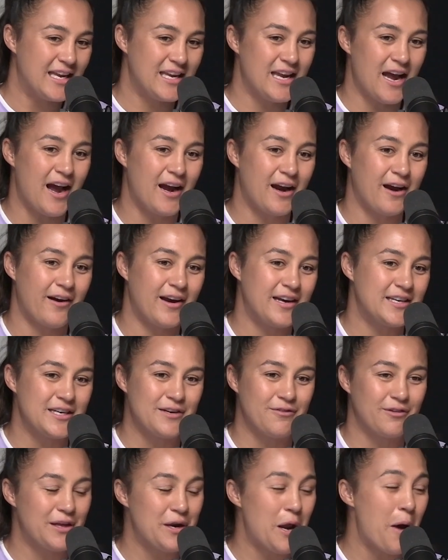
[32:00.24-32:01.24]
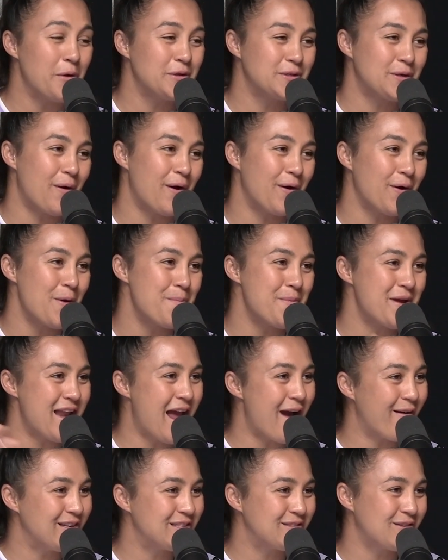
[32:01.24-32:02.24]
younger, he didn't really know what was going on, but
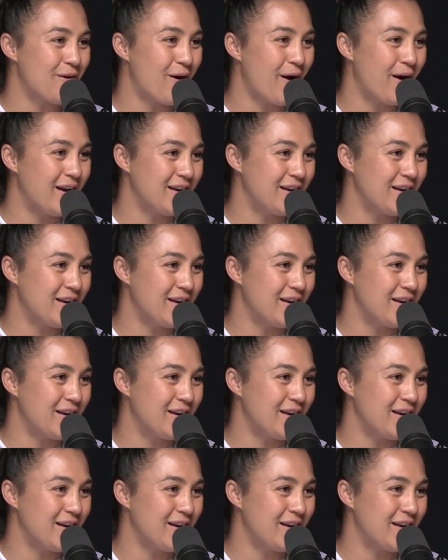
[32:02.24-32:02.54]
now he's grown